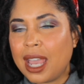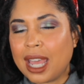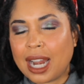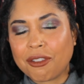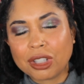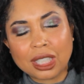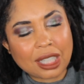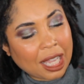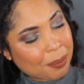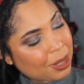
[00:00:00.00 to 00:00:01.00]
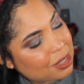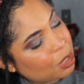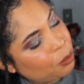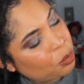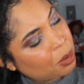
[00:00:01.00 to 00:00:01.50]
And I really like
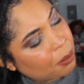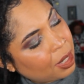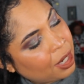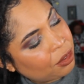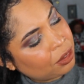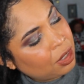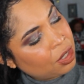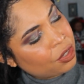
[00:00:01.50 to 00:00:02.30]
mixing blue and brown.